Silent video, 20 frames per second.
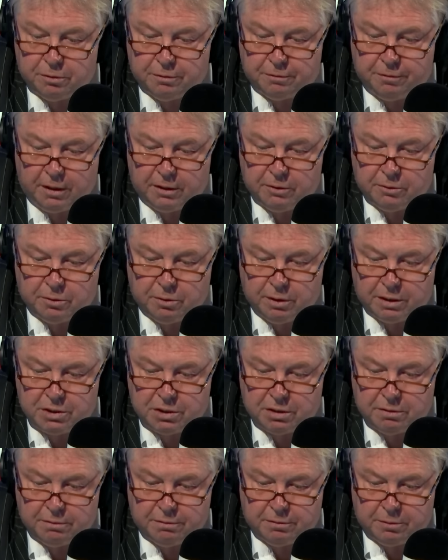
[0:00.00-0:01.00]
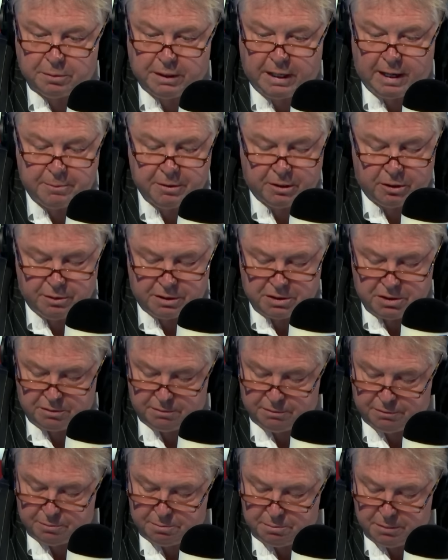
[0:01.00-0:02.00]
the final question from Cameron, a
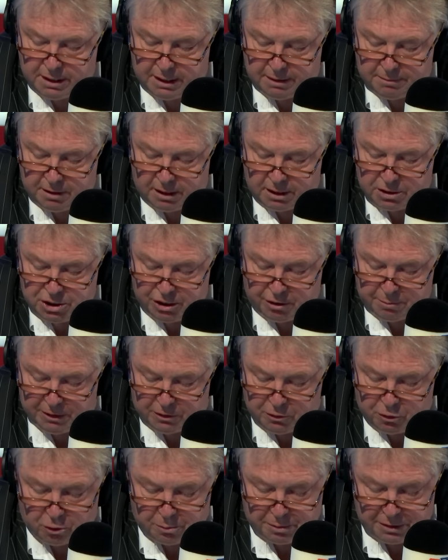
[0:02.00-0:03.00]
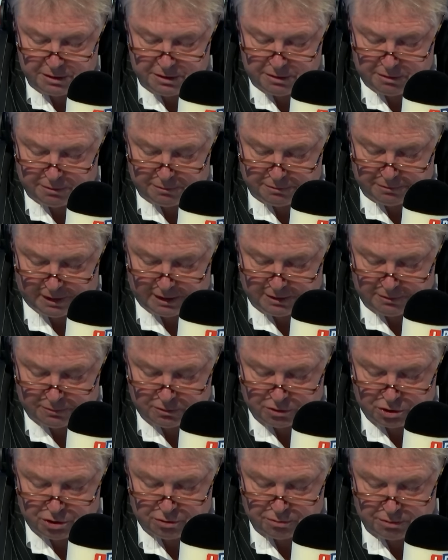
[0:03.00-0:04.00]
question from me. Uh, Jeremy Corbyn is not a fan of the
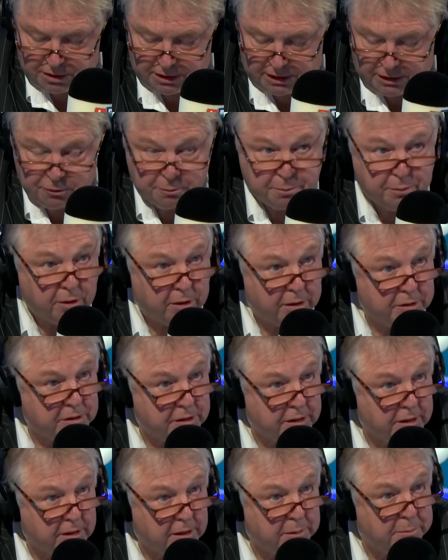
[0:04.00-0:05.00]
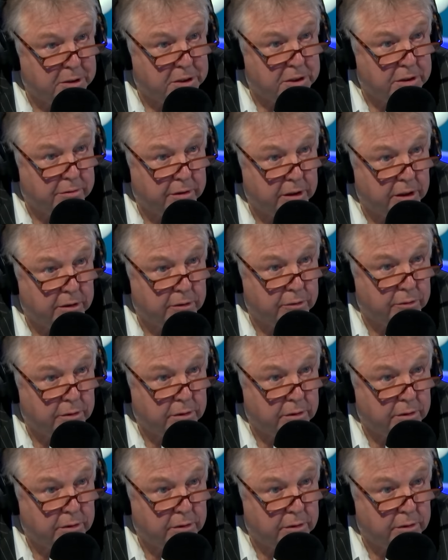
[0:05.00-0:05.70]
shoot to kill policy. Commissioner, are you?